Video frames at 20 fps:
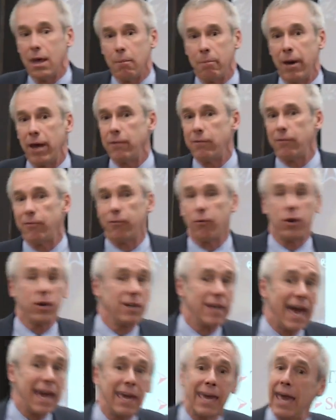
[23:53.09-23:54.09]
But for
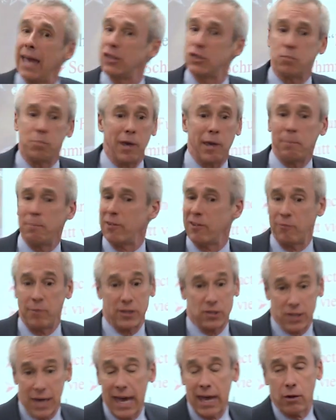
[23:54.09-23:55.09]
decades, people have
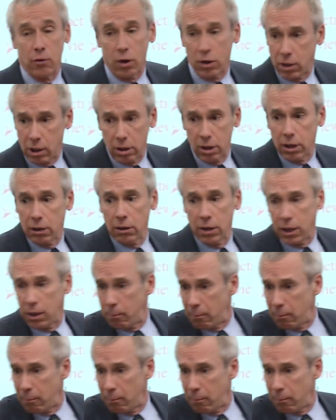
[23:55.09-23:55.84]
been saying, well, clearly